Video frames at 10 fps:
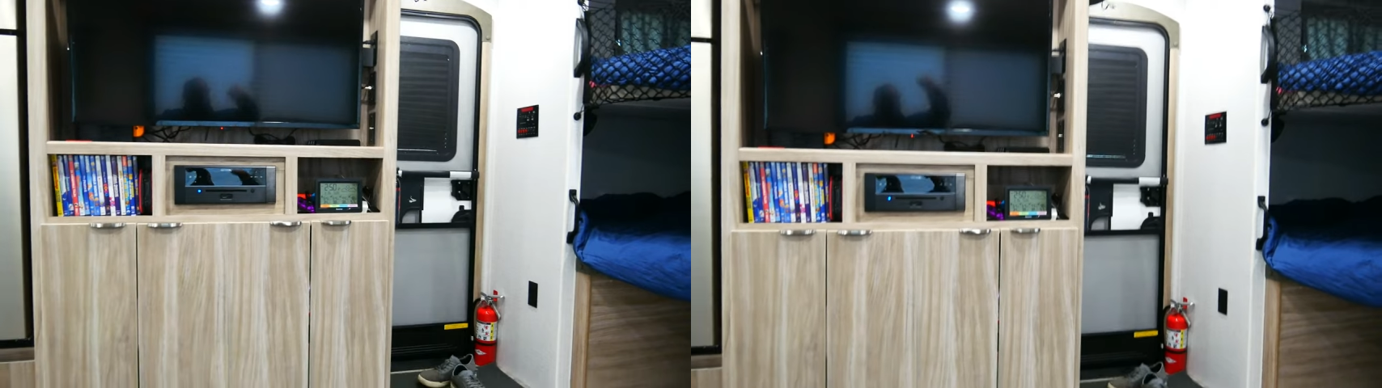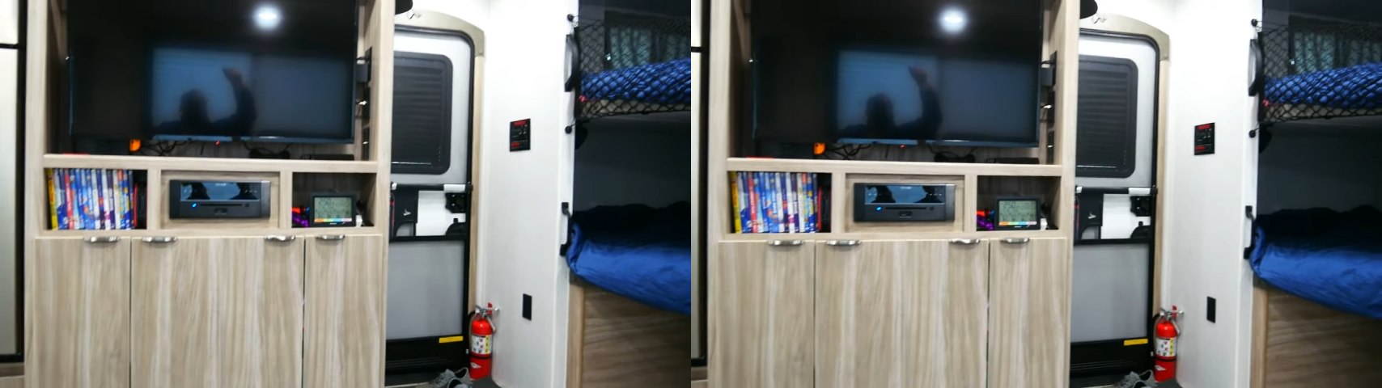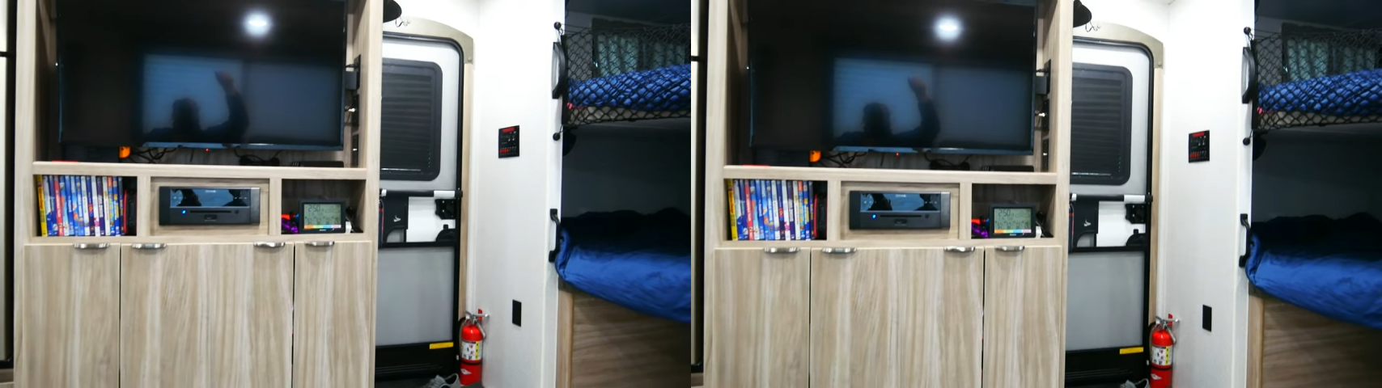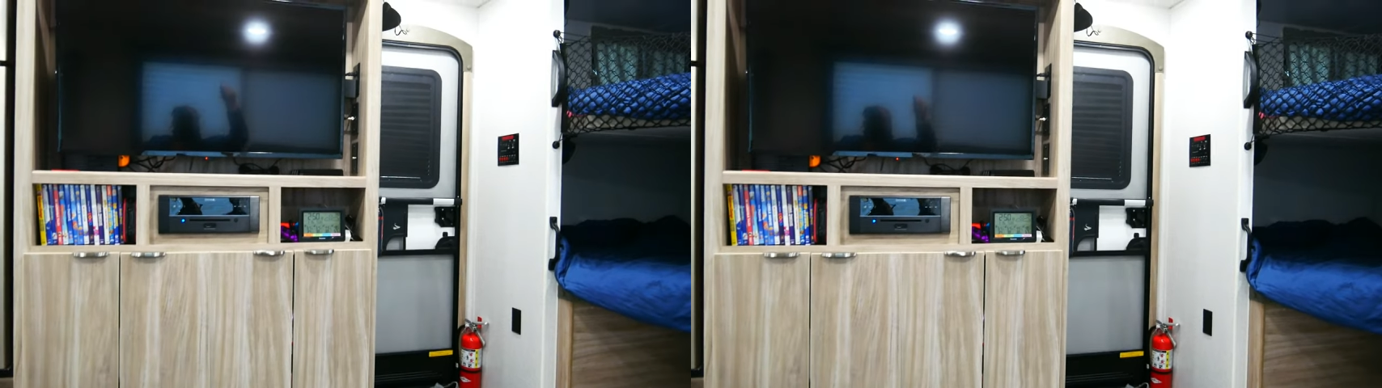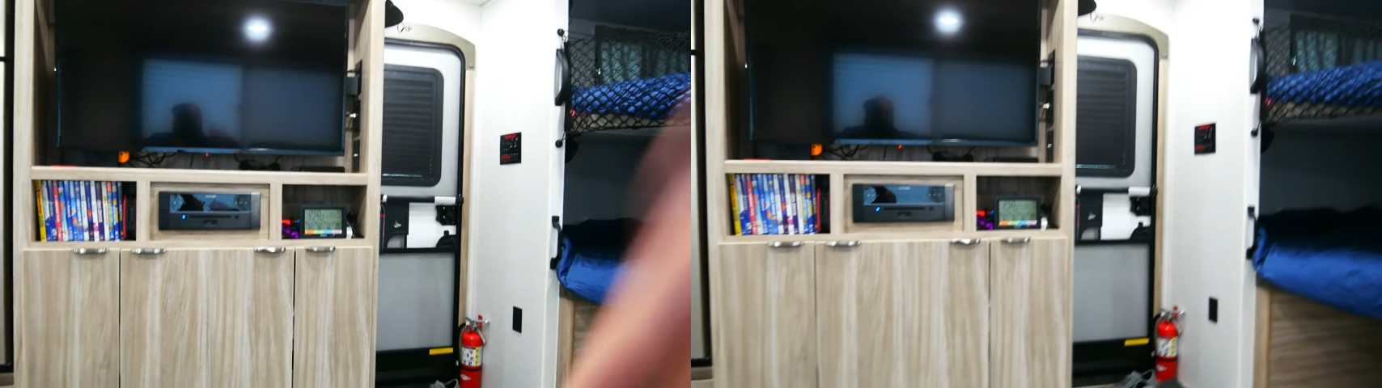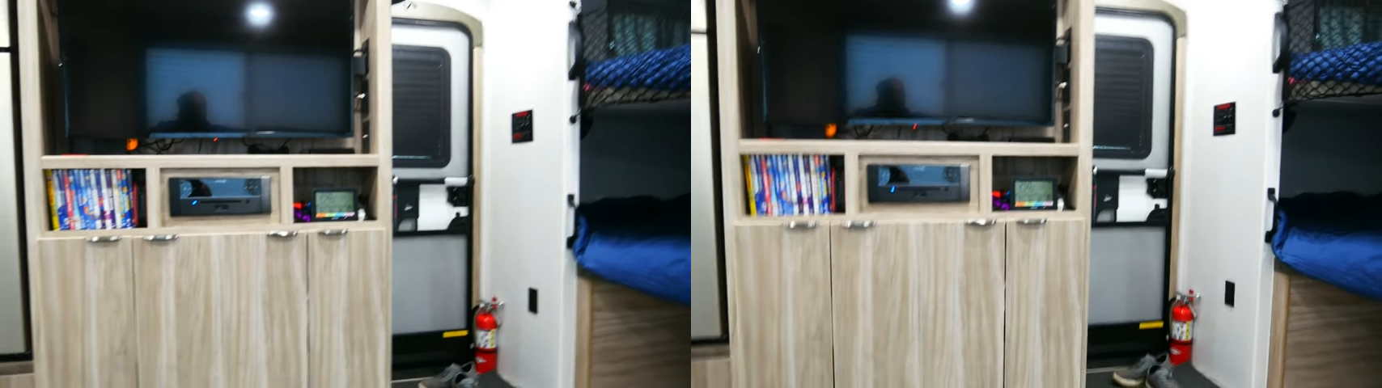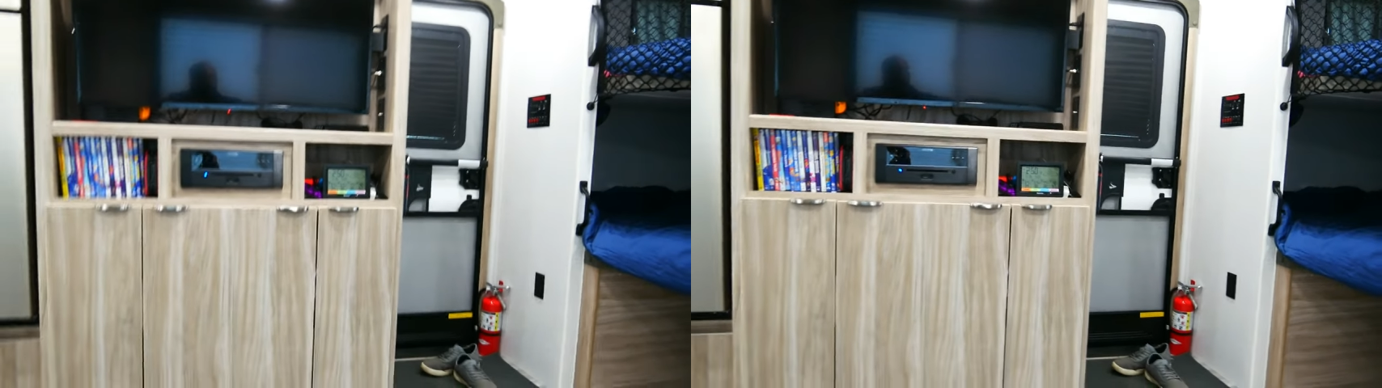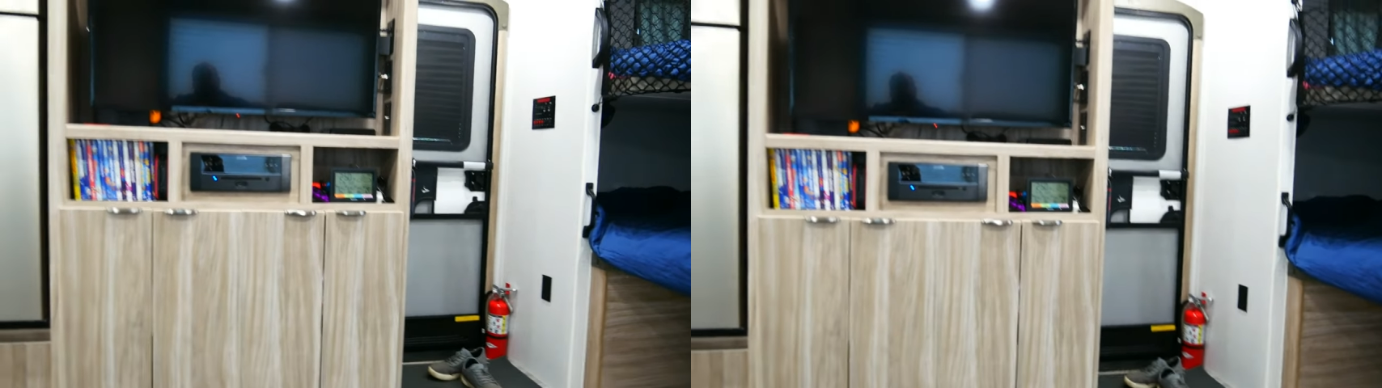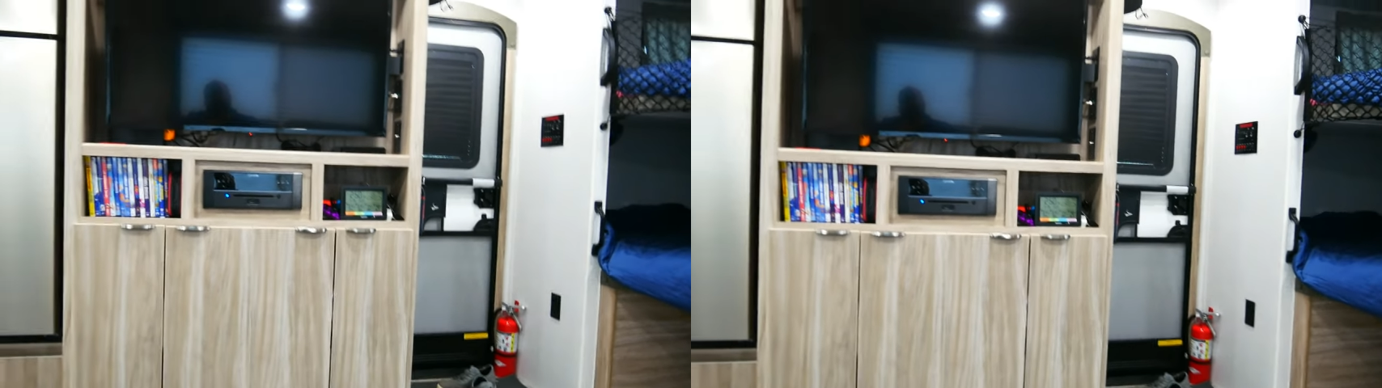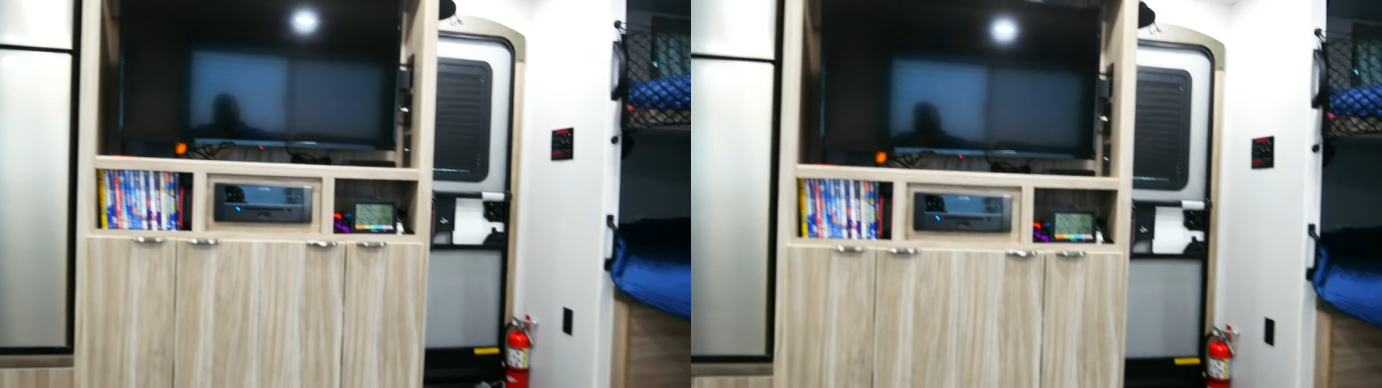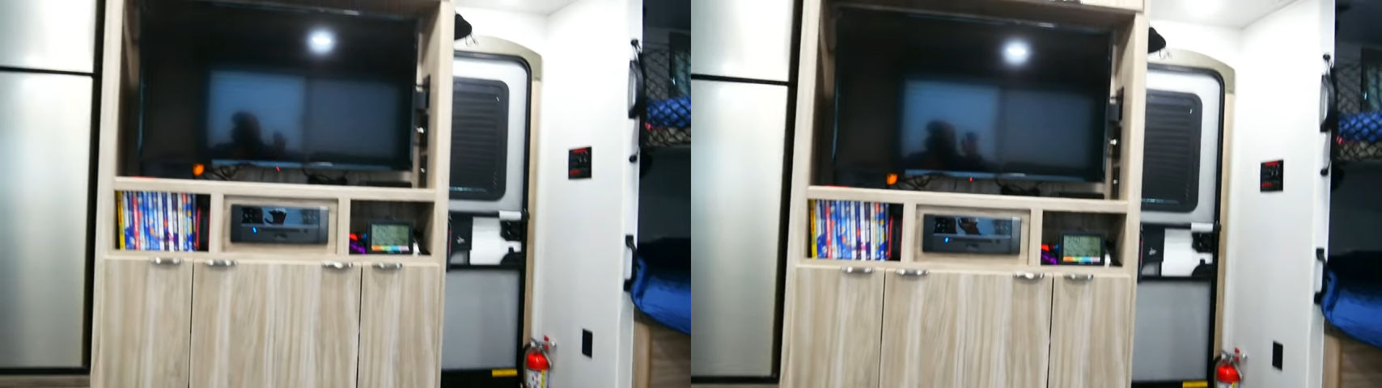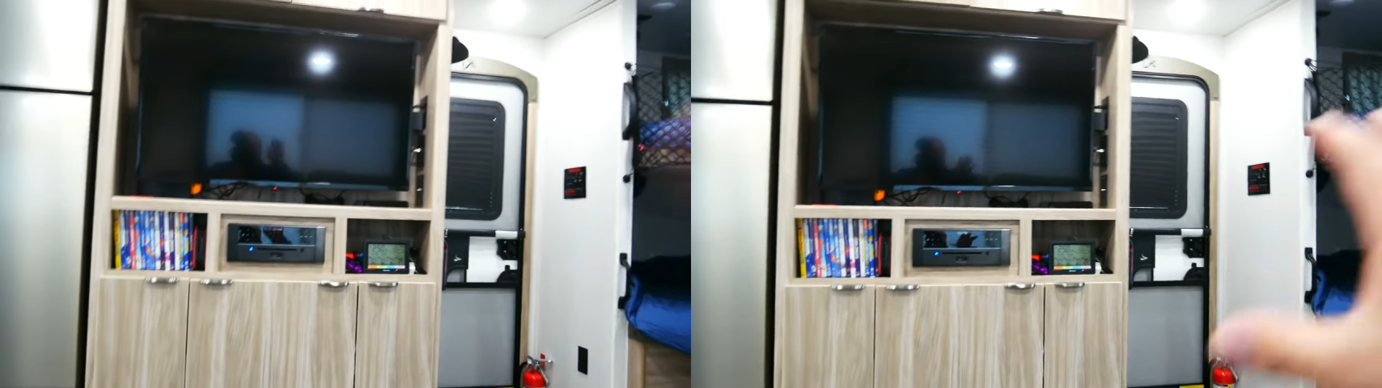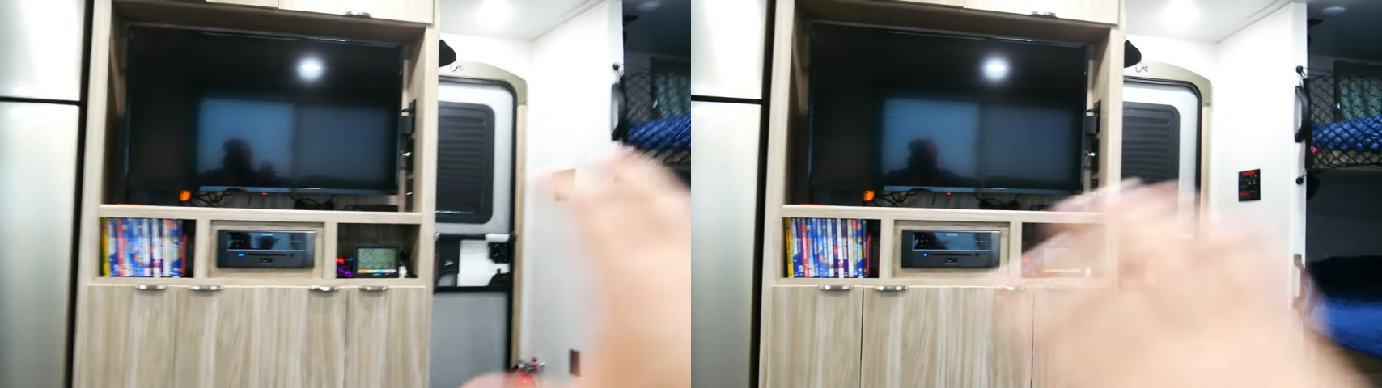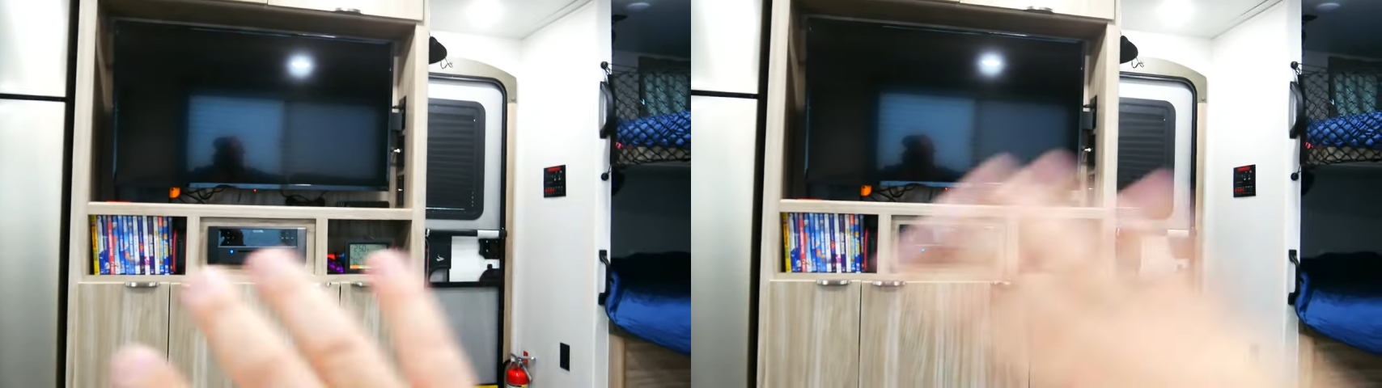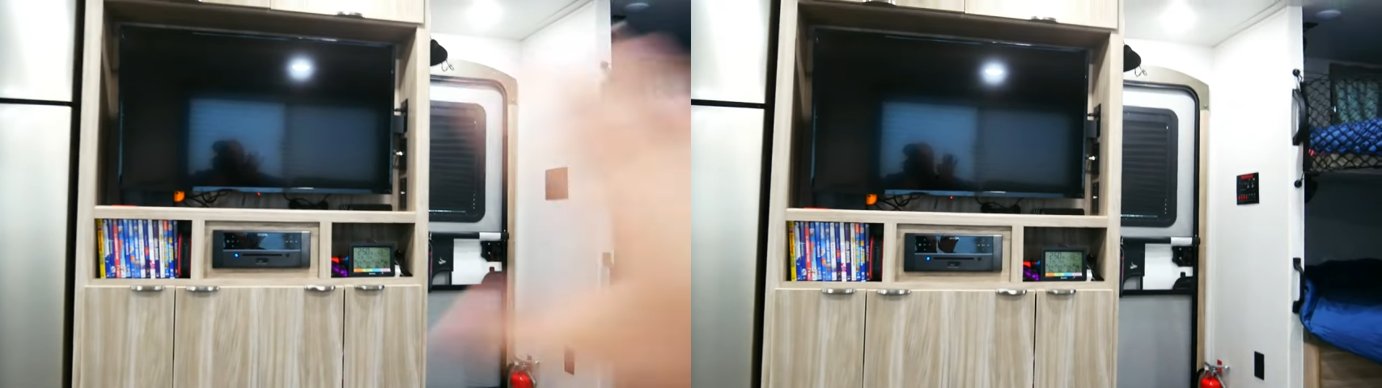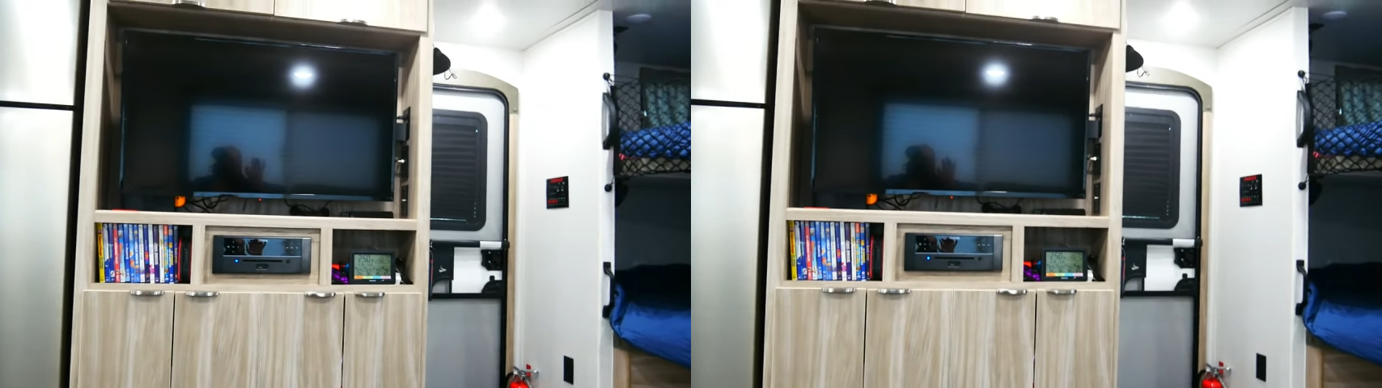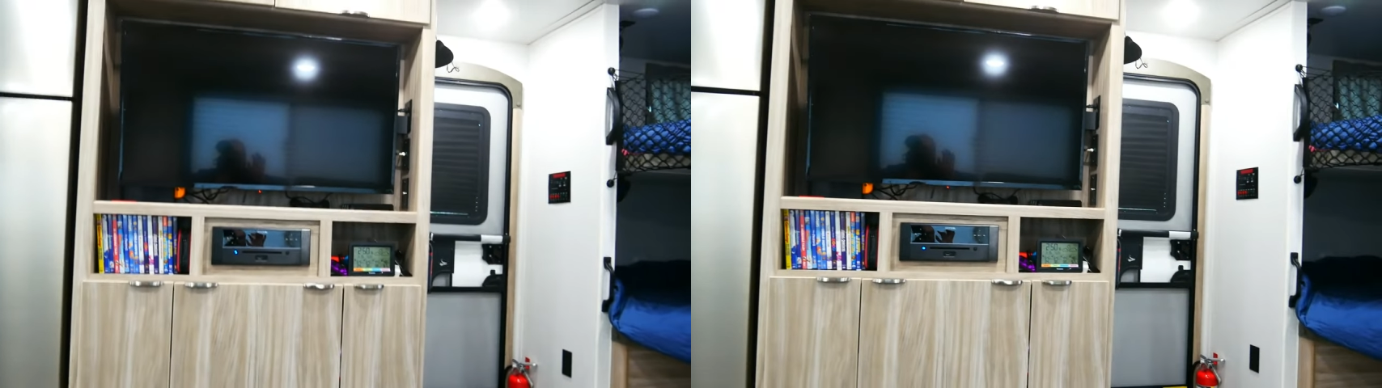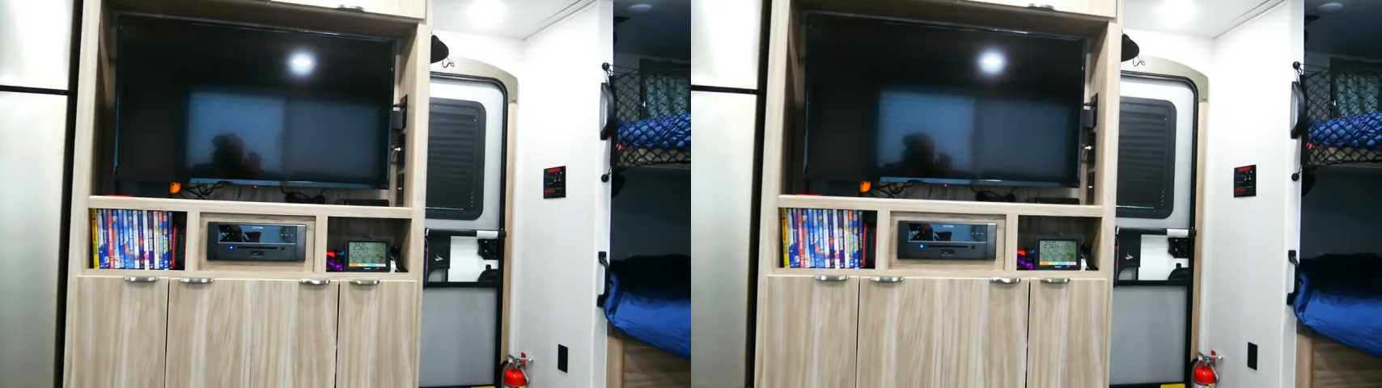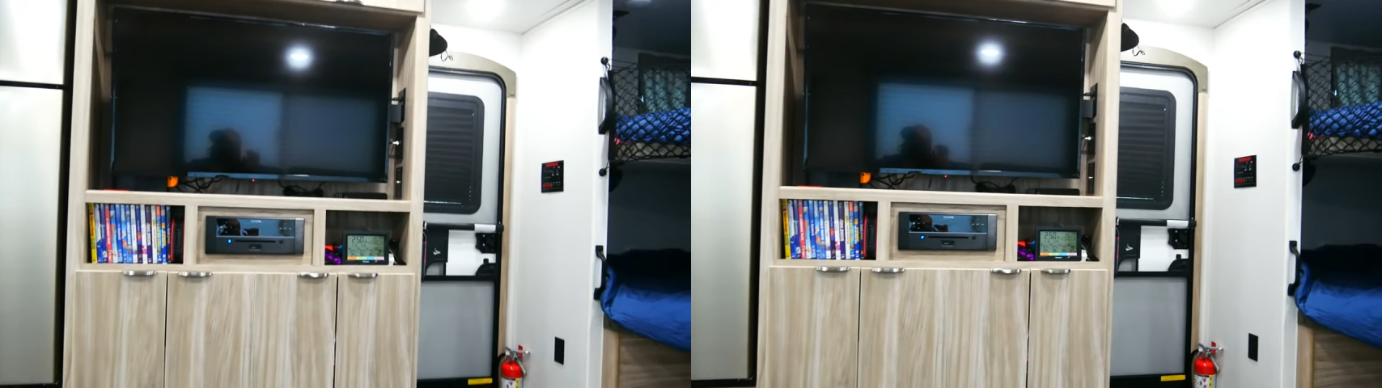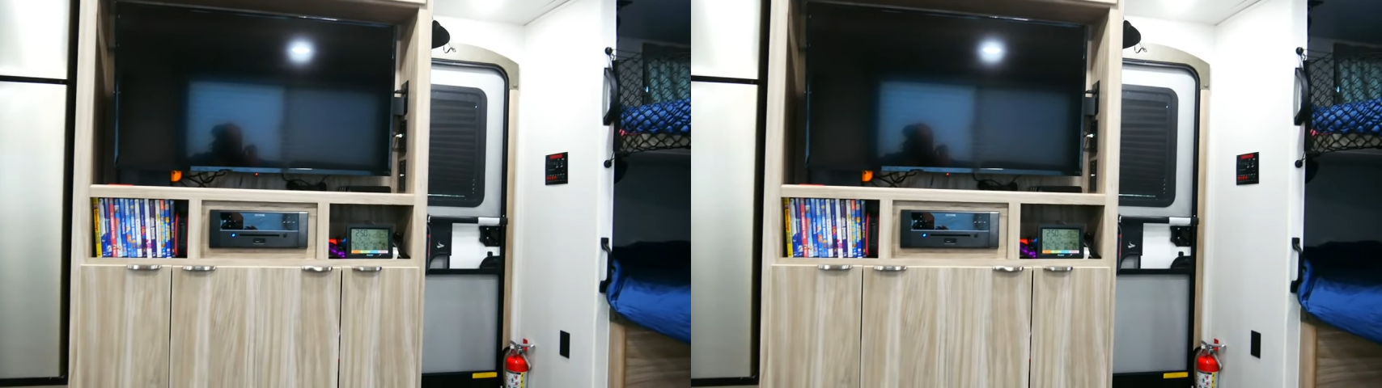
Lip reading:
(no speaker visible)